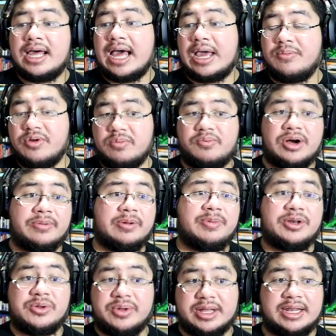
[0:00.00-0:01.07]
I will probably
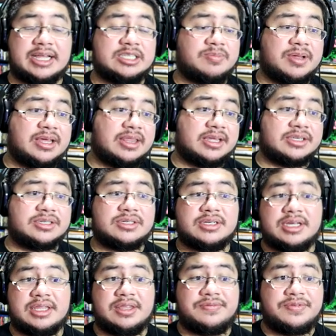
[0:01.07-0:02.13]
be doing a Let's Play of
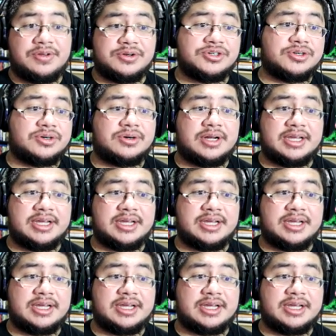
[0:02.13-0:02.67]
this in the future.